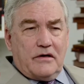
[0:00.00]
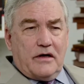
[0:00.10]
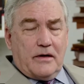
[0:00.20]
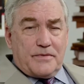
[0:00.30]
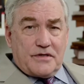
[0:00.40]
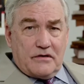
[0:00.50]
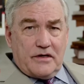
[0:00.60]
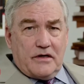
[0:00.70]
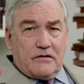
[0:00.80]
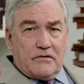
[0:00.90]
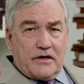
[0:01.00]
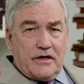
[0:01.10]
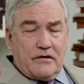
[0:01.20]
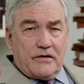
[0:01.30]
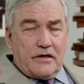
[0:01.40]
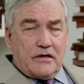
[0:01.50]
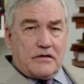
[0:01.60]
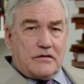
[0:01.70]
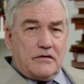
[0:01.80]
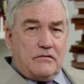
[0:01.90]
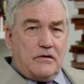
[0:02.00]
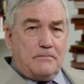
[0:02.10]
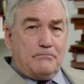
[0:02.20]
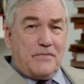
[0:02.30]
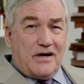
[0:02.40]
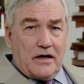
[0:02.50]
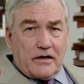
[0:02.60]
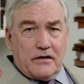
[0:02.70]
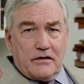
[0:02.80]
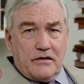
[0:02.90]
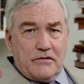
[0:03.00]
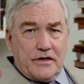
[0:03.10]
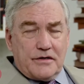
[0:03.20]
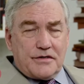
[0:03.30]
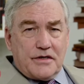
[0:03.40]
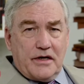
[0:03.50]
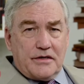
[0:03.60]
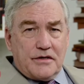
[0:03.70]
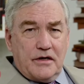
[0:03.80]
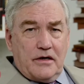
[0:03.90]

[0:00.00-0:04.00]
and I'm certainly not recounting it to mock the United States.